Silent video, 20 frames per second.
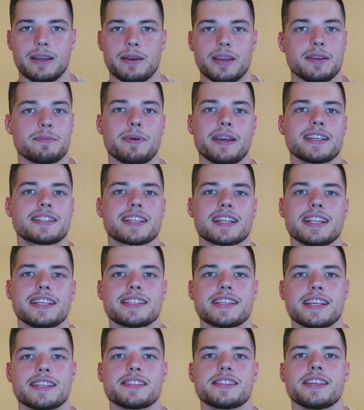It basically
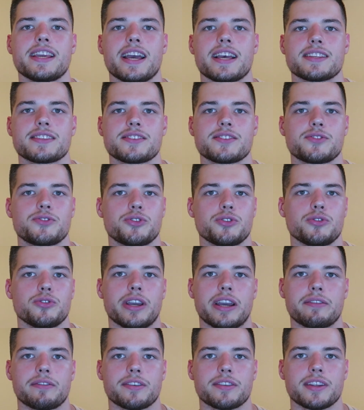says yes
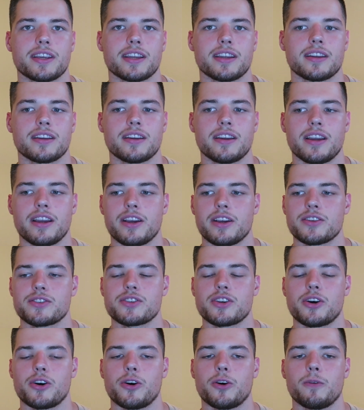to everything.
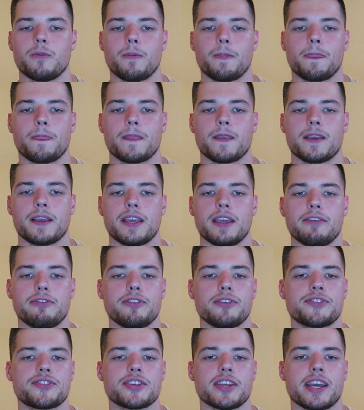So
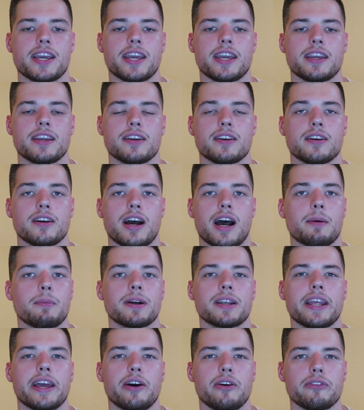if you say I'm
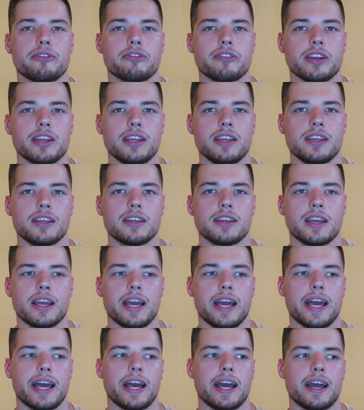unhealthy
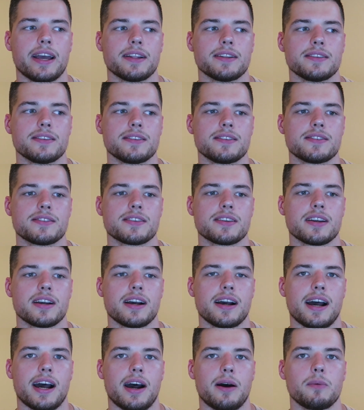and
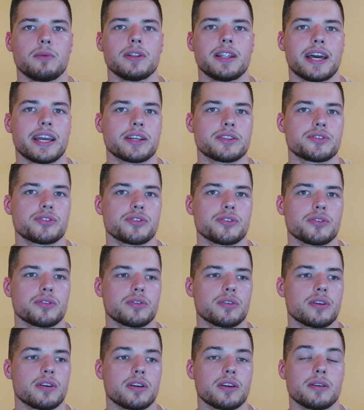I would like
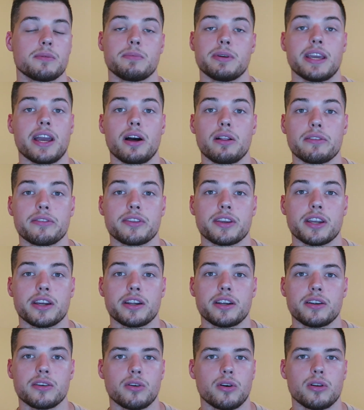to be
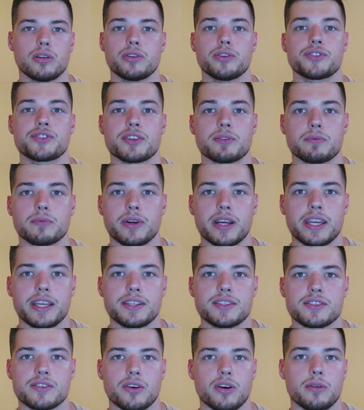healthier or lose some
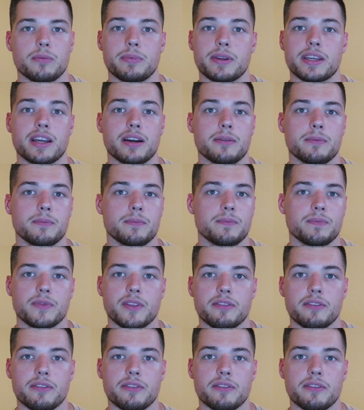weight or become